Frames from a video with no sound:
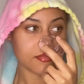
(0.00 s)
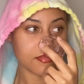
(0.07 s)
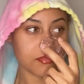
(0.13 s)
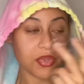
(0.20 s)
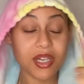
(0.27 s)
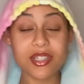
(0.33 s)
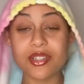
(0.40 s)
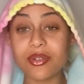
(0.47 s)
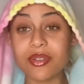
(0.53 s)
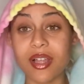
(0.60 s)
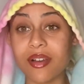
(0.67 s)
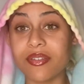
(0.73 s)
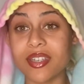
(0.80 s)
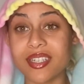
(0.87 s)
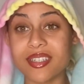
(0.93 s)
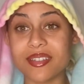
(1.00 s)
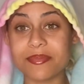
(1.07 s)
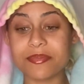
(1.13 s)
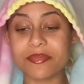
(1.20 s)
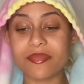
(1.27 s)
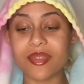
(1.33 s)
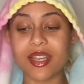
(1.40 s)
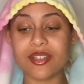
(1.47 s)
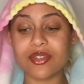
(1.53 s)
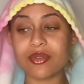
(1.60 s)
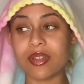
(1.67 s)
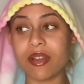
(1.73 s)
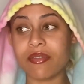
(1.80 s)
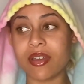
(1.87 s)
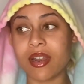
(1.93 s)
but i do love it I do
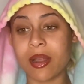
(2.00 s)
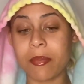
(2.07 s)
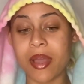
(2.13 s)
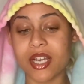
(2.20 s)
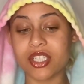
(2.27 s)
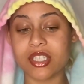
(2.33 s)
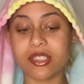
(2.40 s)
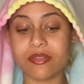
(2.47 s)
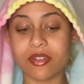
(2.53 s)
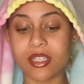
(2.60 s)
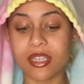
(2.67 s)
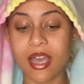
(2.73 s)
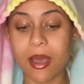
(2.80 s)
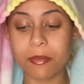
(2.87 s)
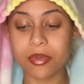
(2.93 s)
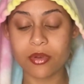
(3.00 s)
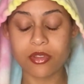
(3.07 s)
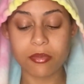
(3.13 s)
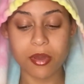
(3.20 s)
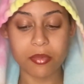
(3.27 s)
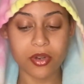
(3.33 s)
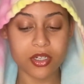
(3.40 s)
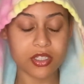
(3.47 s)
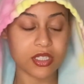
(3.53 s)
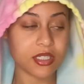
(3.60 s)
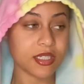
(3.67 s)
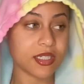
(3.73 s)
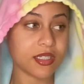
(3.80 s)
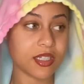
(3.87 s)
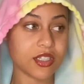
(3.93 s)
love it. I'm actually really happy with my
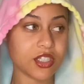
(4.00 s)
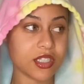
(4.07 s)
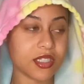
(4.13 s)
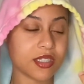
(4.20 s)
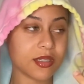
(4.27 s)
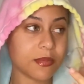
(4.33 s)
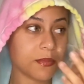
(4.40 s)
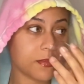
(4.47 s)
purchases. I just,